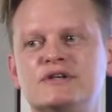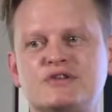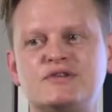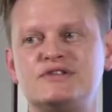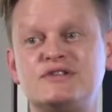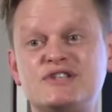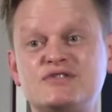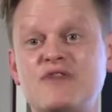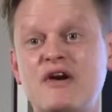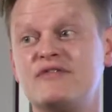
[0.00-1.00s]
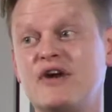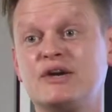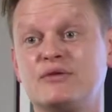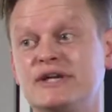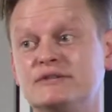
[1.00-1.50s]
So this is very,
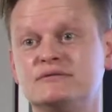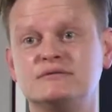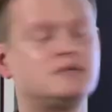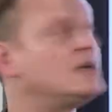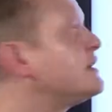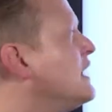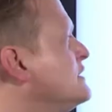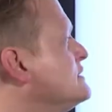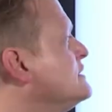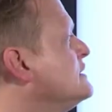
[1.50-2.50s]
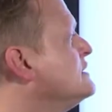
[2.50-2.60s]
very real. Okay,